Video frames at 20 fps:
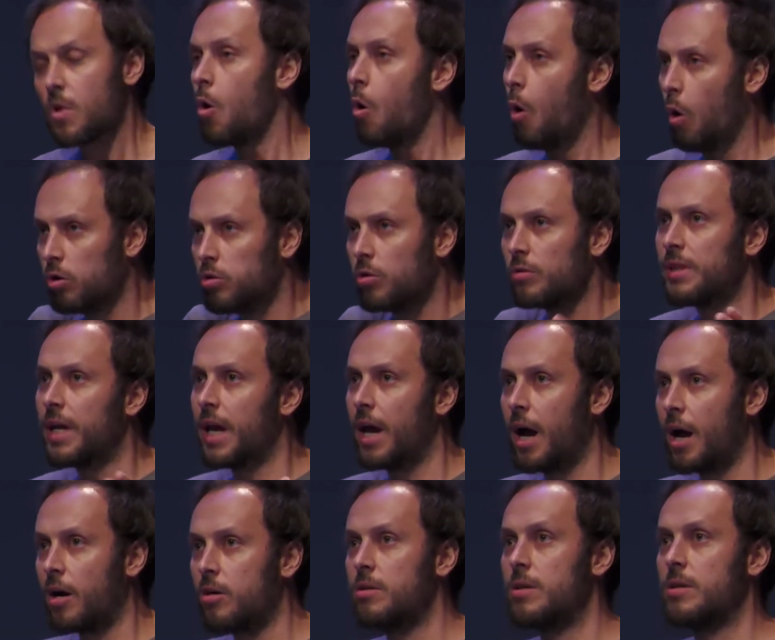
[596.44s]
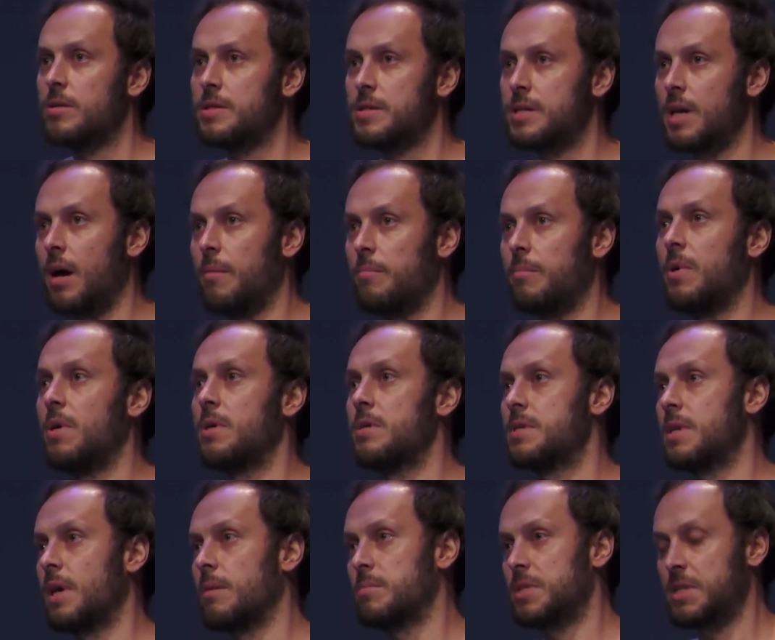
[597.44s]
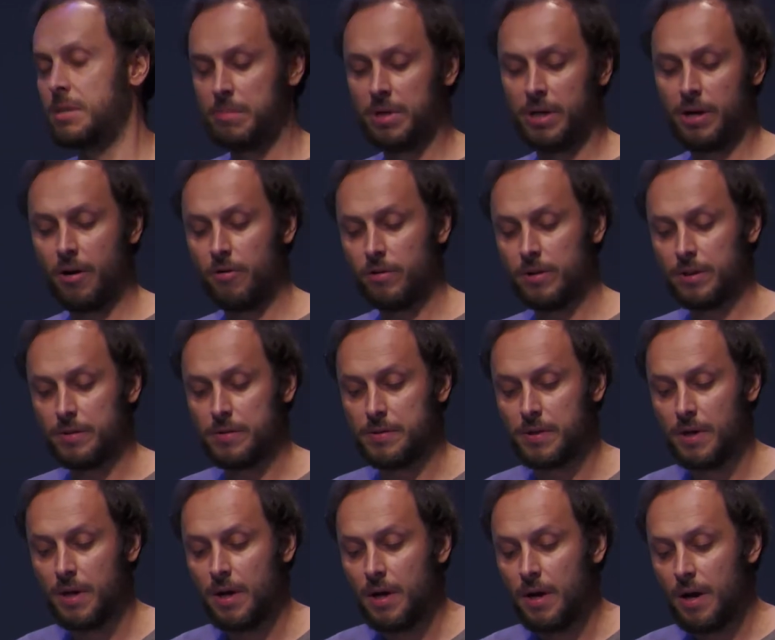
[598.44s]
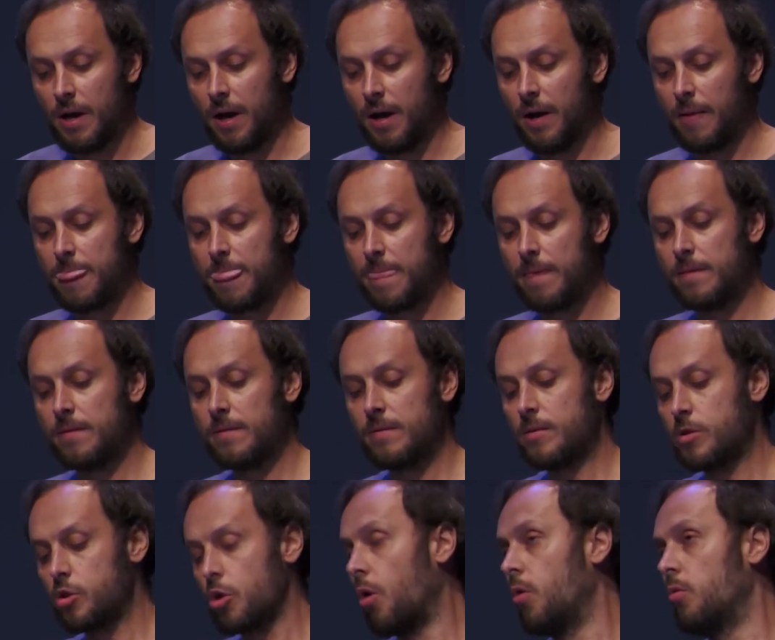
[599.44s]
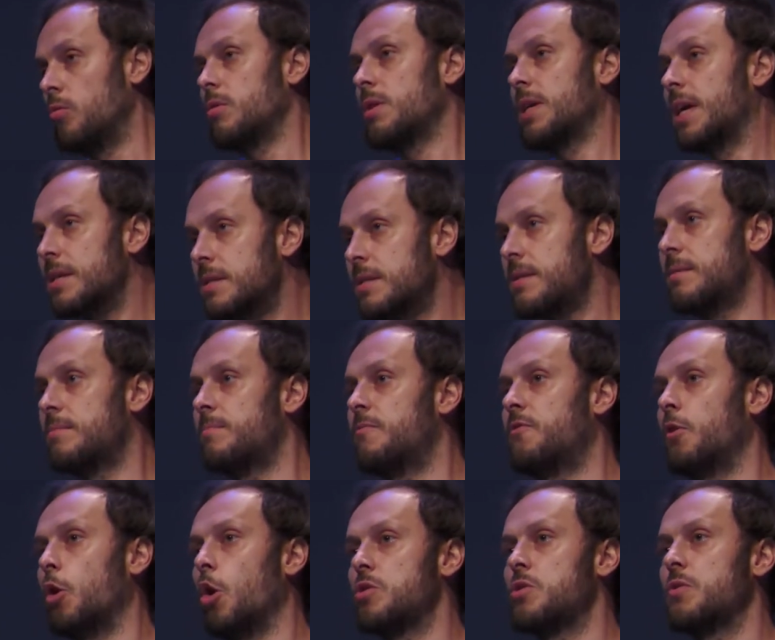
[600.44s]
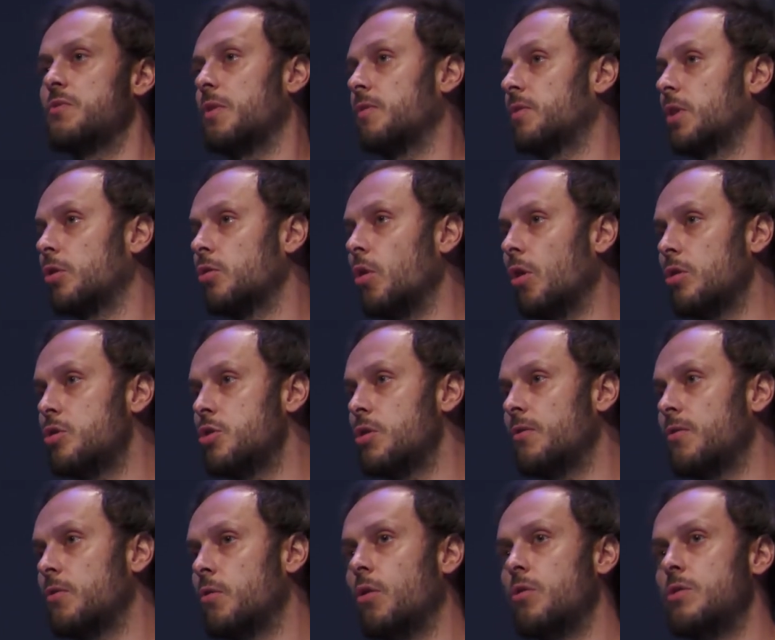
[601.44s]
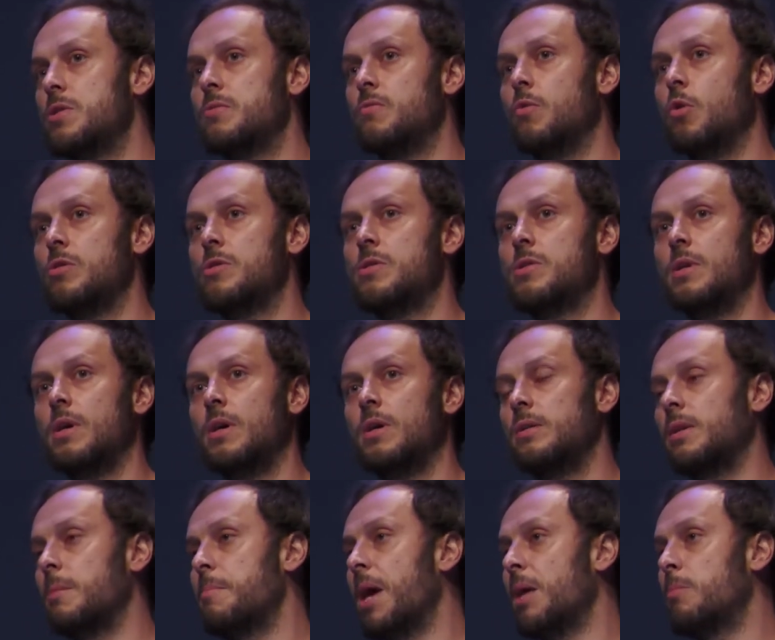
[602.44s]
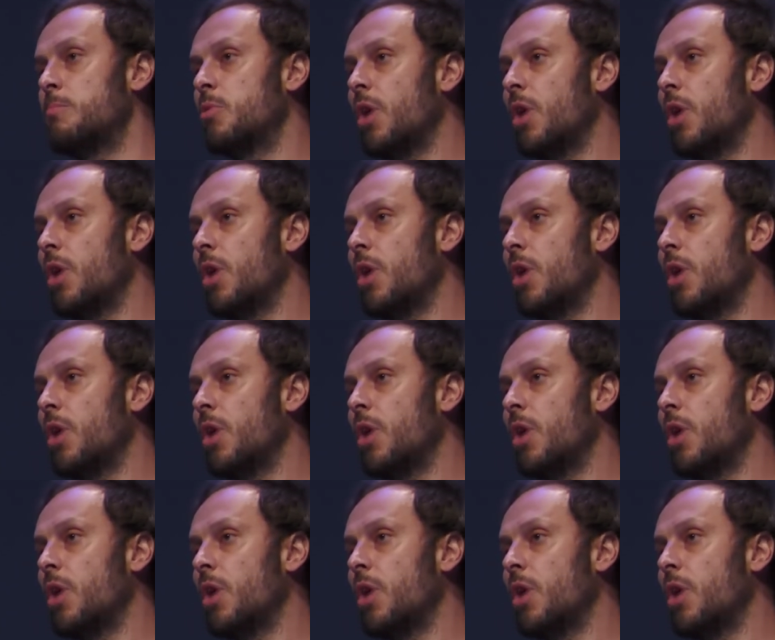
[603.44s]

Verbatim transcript: although there are some, some similarities. Uh, so his philosophy of technology, of course, was uh, the main